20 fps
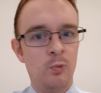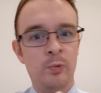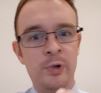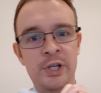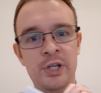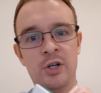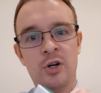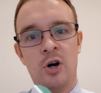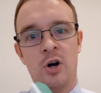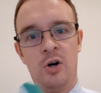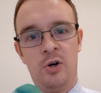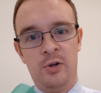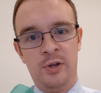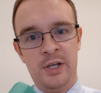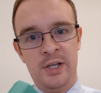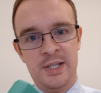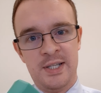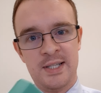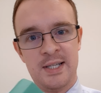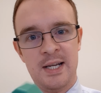we call
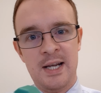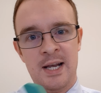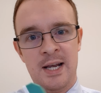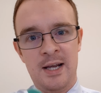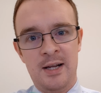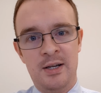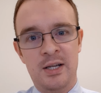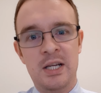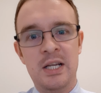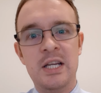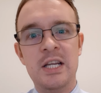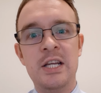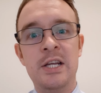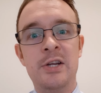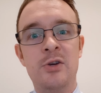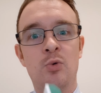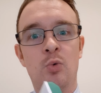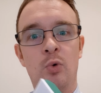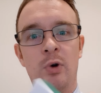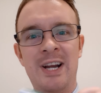this an
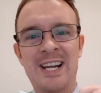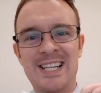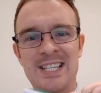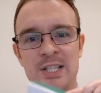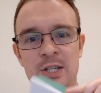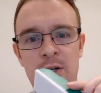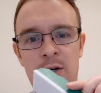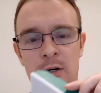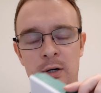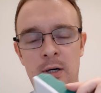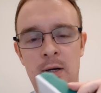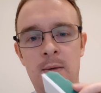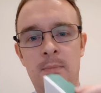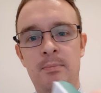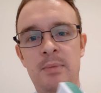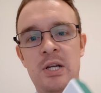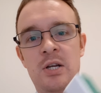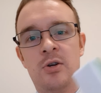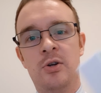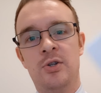eraser
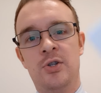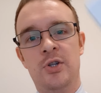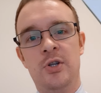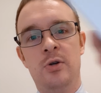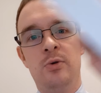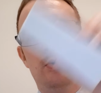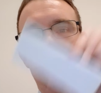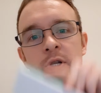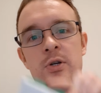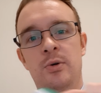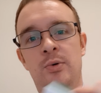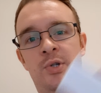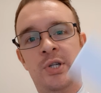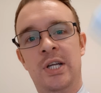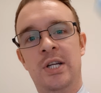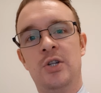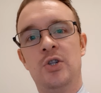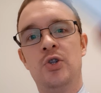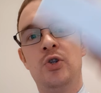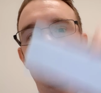because you use
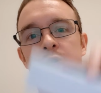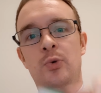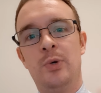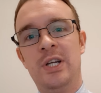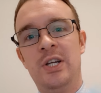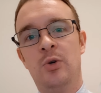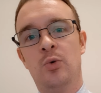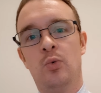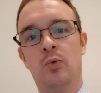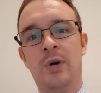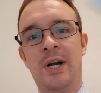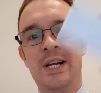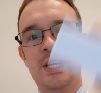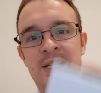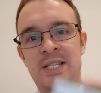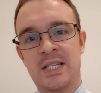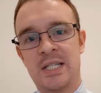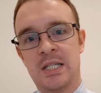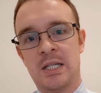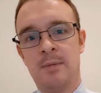it to
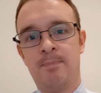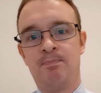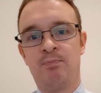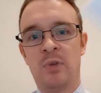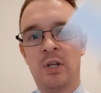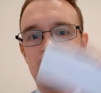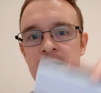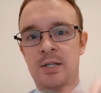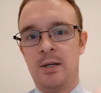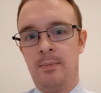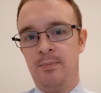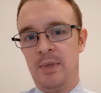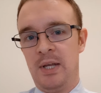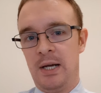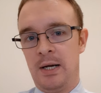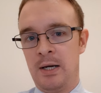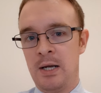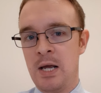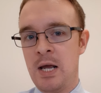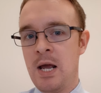erase
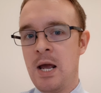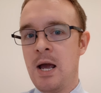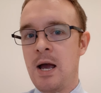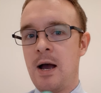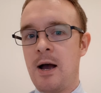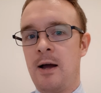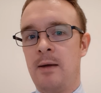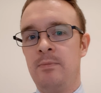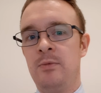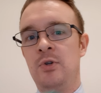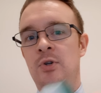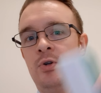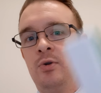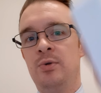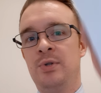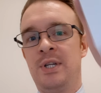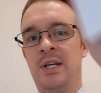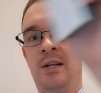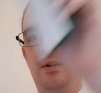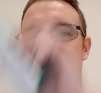something. I'm
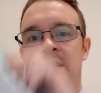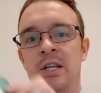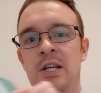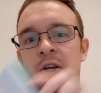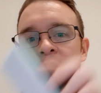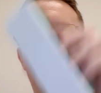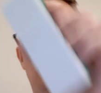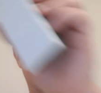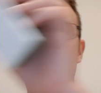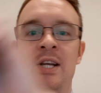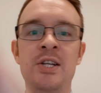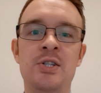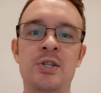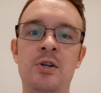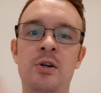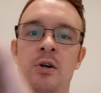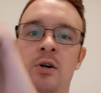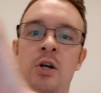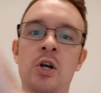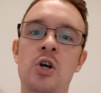using the
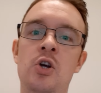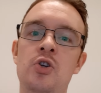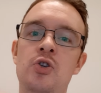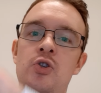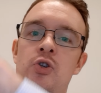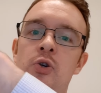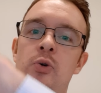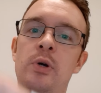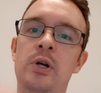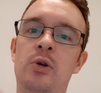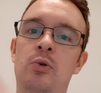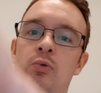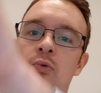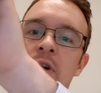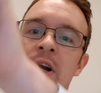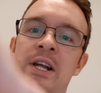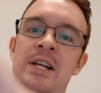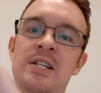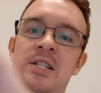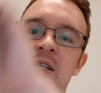eraser to
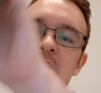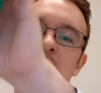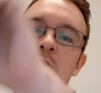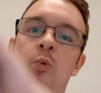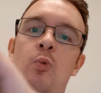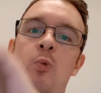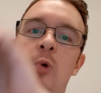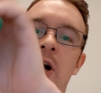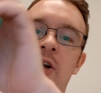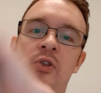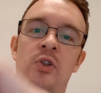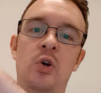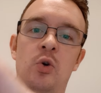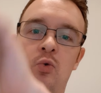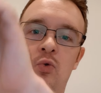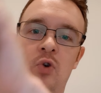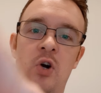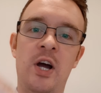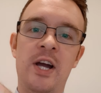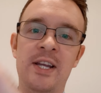erase the
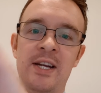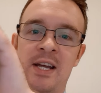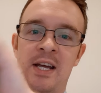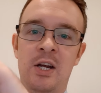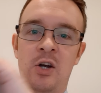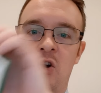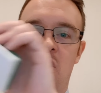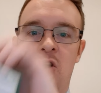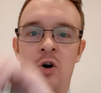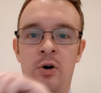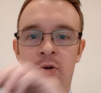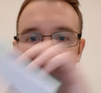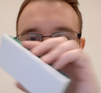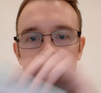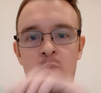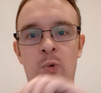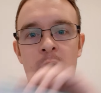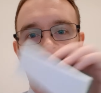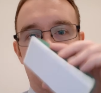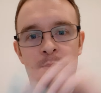writing on
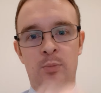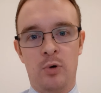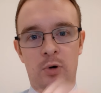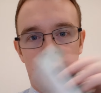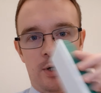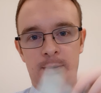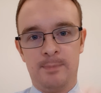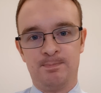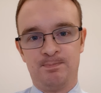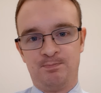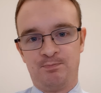the whiteboard.